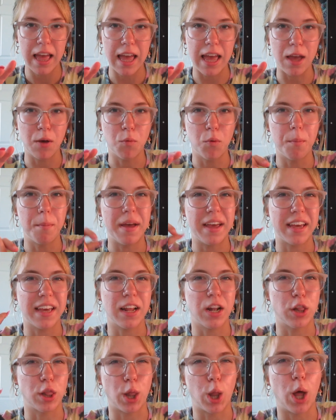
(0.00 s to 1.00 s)
it will make
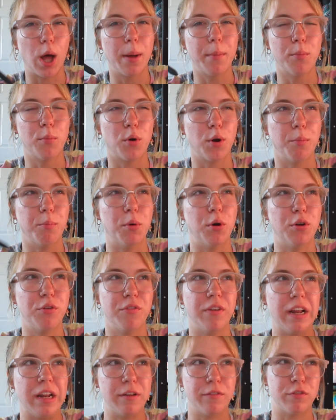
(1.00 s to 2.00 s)
it a lot more
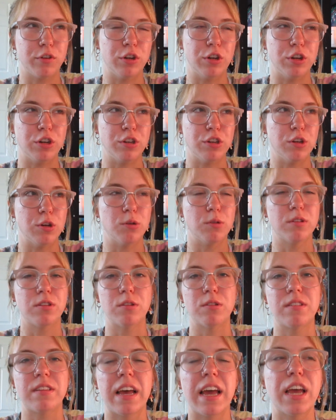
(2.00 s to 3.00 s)
motivating for you to do.
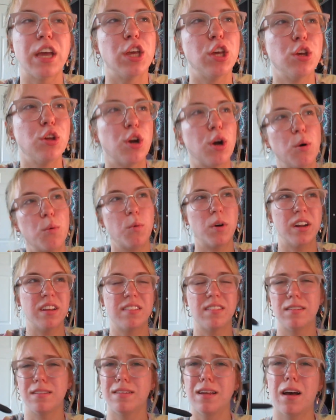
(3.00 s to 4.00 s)
So say you don't want
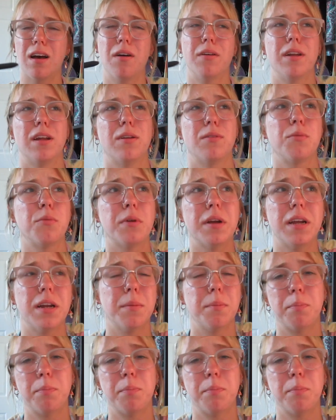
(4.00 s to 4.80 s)
to sit down and read a